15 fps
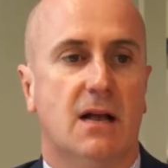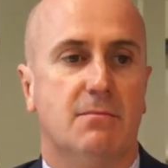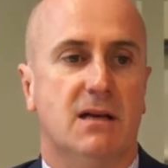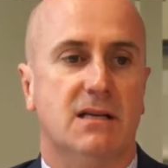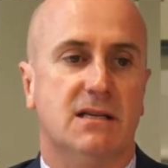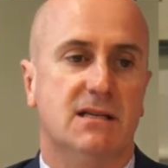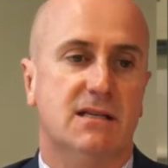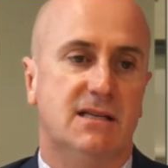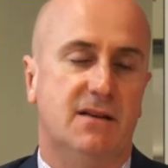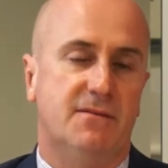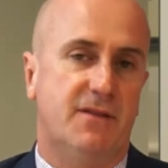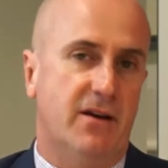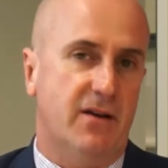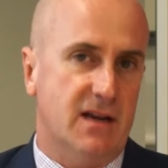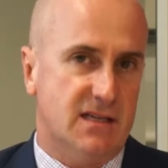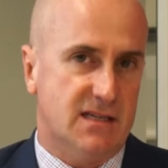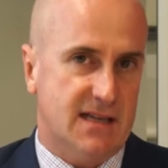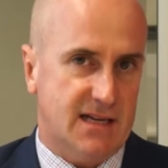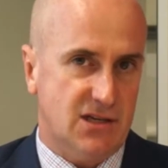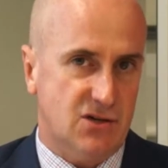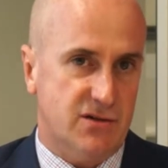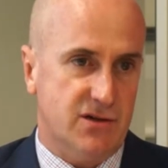must consider various
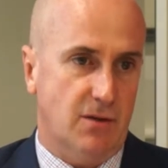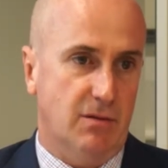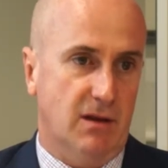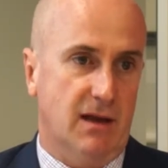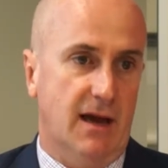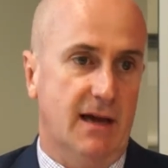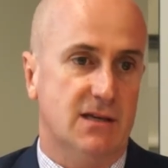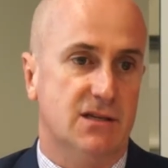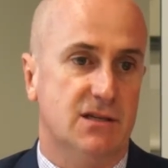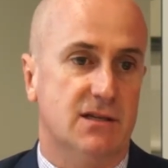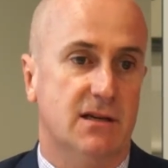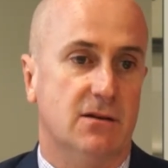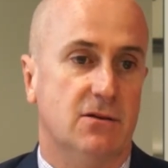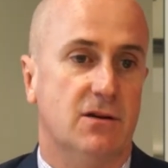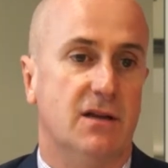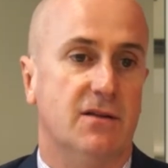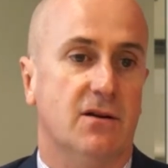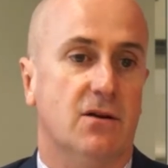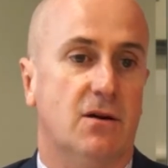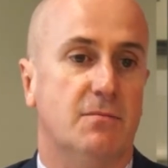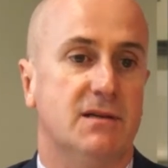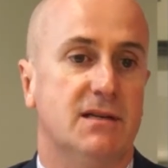statutory obligations, including
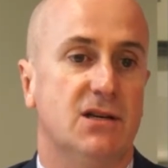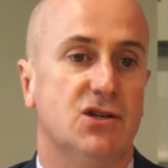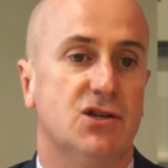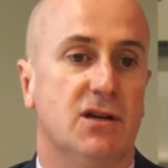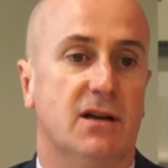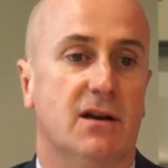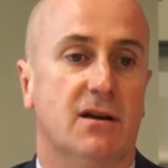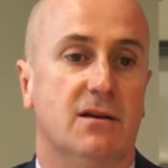the Competition